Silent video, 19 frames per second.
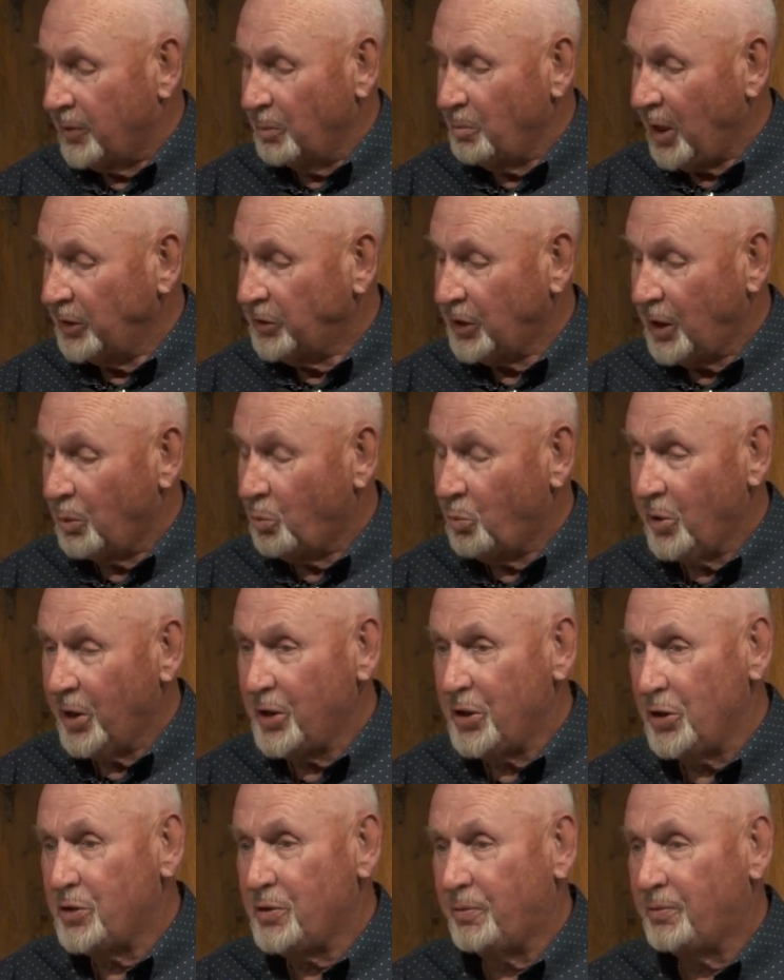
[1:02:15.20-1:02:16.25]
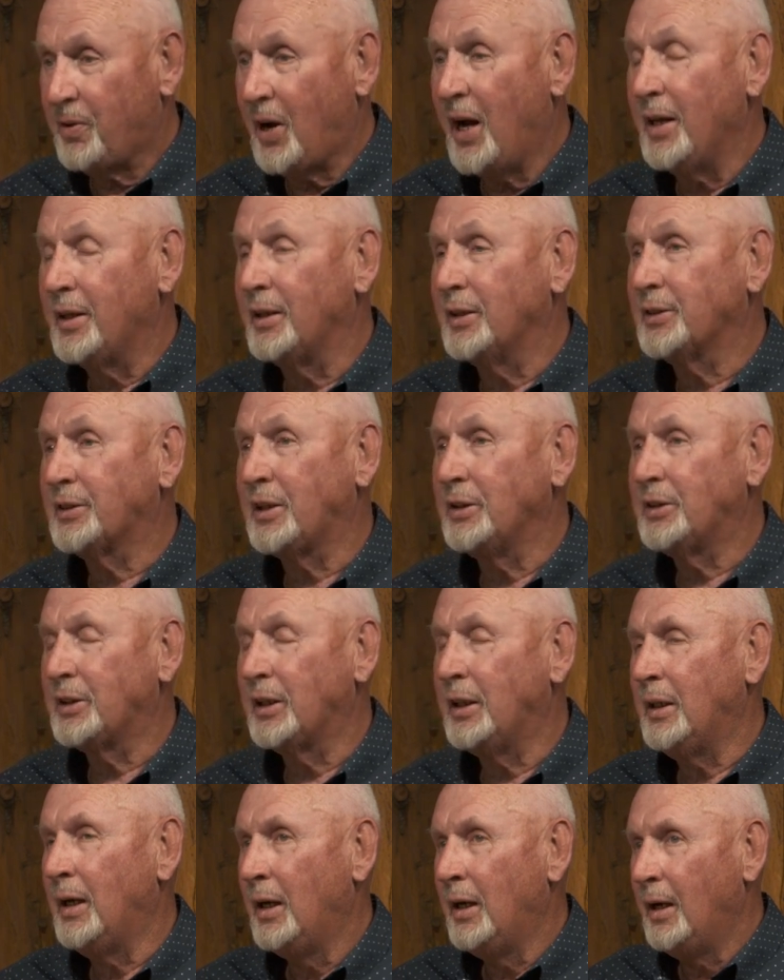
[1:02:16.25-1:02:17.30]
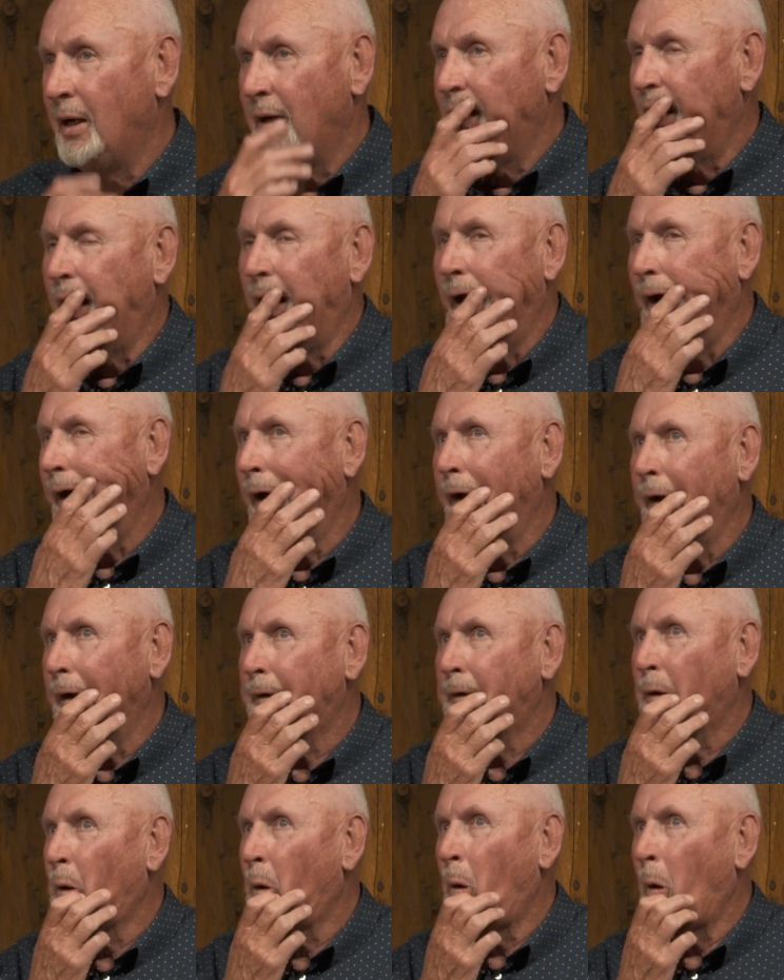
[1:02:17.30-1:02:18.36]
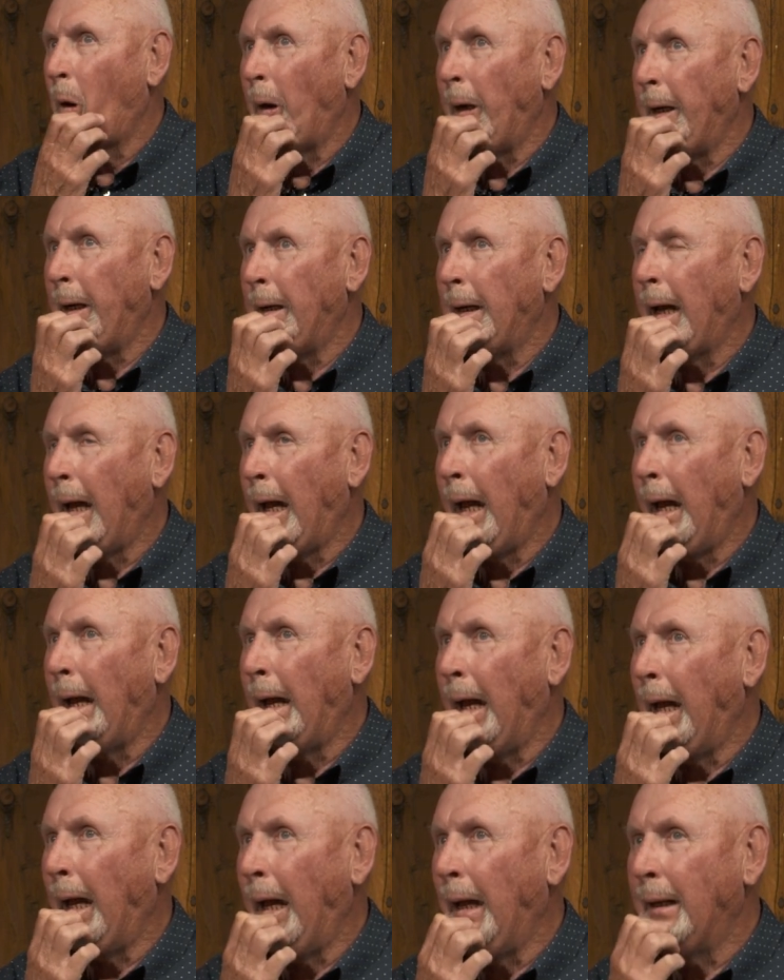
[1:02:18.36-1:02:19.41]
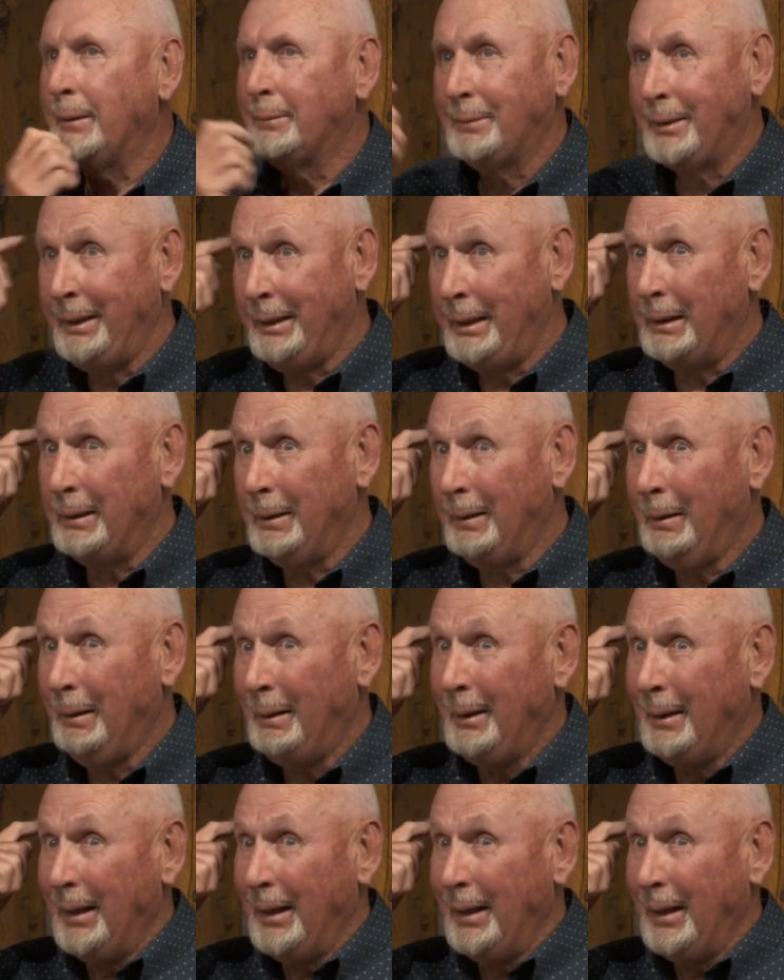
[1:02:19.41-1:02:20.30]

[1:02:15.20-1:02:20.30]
for my son. Where did you find this? I said, uh, Cori, uh, here.